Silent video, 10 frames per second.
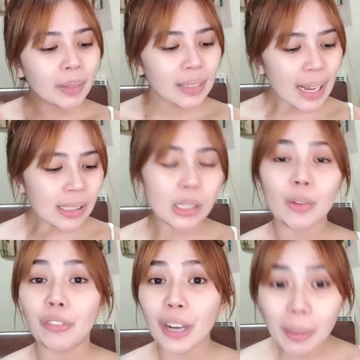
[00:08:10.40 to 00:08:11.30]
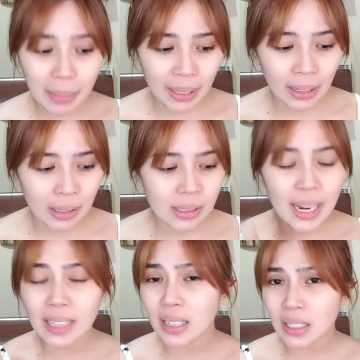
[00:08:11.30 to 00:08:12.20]
Next is firming.
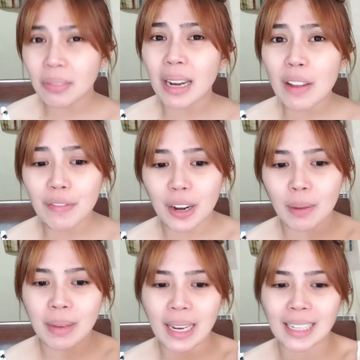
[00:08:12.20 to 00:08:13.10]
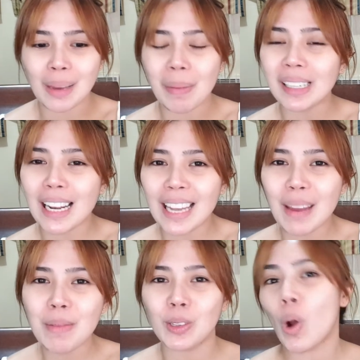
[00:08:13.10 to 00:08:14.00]
Yes, it's really firming kasi pag
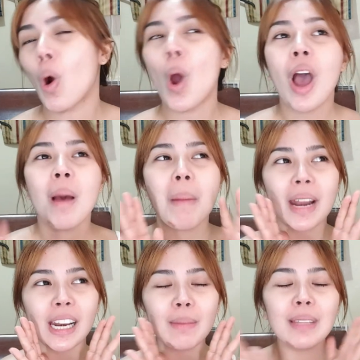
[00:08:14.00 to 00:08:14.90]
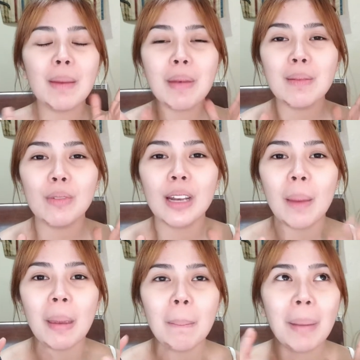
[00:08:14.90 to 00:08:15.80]
nilagay mo to, mararamdaman mo
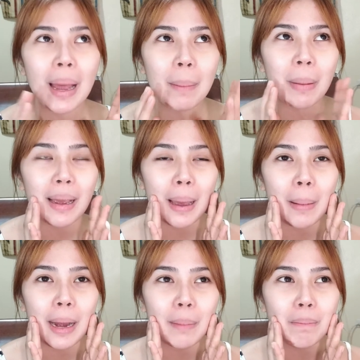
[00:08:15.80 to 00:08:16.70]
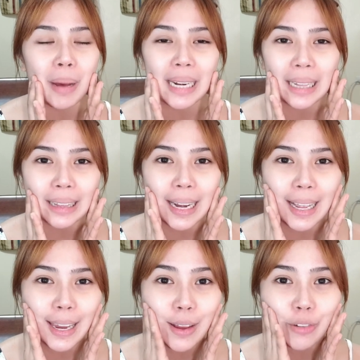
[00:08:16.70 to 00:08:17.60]
na may banat
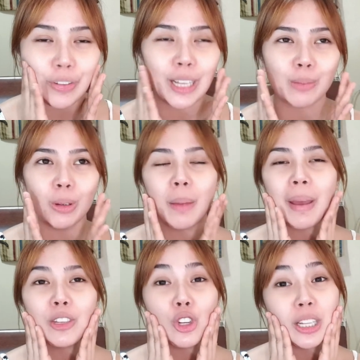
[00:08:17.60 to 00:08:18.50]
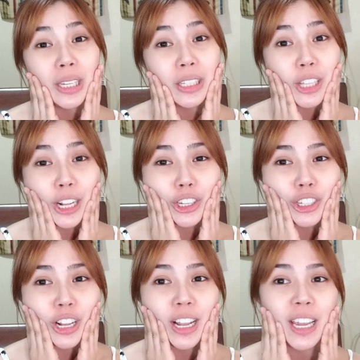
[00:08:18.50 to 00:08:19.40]
talaga yung face mo, na medyo
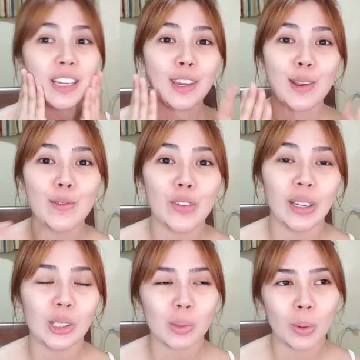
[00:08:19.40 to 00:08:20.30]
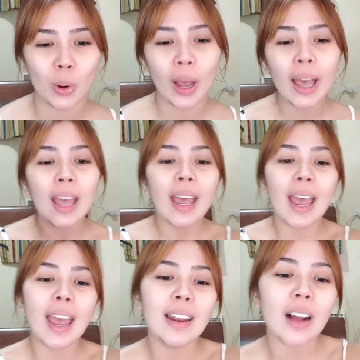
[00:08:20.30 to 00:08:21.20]
nasa-stretch talaga niya yung face mo.
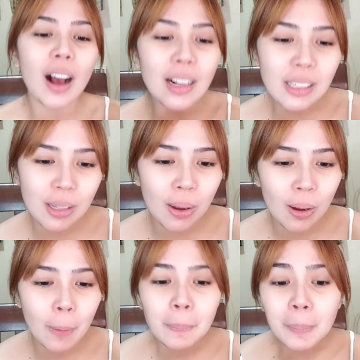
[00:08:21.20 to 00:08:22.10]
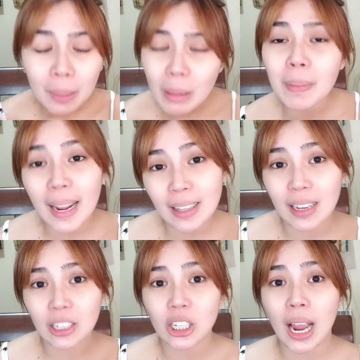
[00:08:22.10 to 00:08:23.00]
And also, may
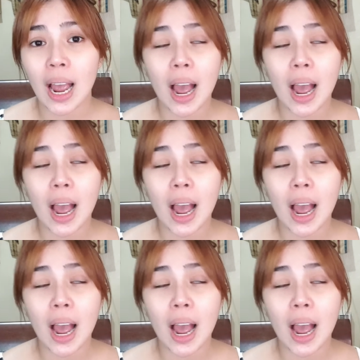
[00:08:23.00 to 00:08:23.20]
brightening siya.